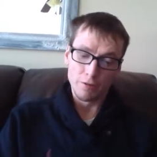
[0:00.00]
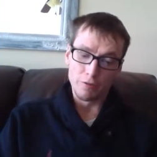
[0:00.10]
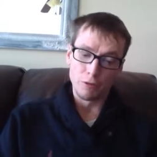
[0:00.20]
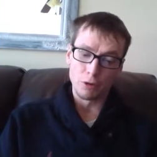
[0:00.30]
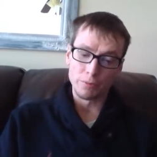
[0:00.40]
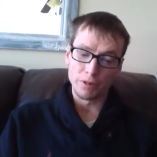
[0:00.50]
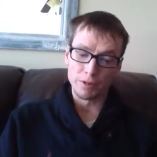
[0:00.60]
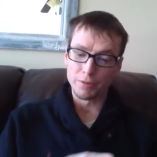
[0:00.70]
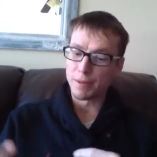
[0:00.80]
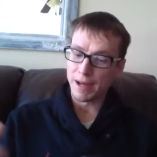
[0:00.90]

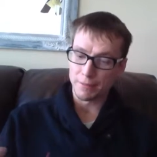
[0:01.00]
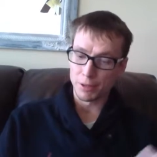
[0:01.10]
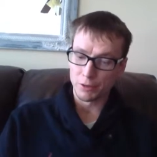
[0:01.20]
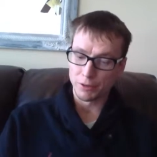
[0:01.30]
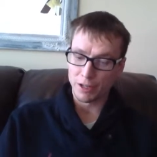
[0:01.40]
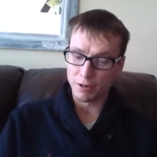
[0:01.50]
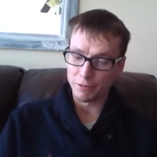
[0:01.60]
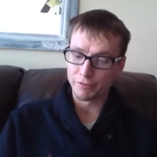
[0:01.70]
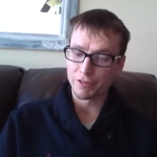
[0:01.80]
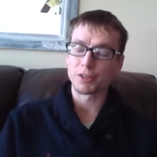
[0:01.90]
form the backbone
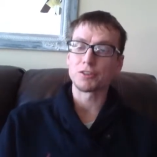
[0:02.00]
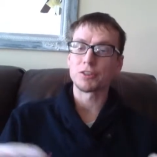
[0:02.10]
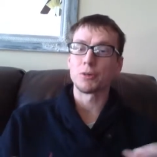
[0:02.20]
of the fungus.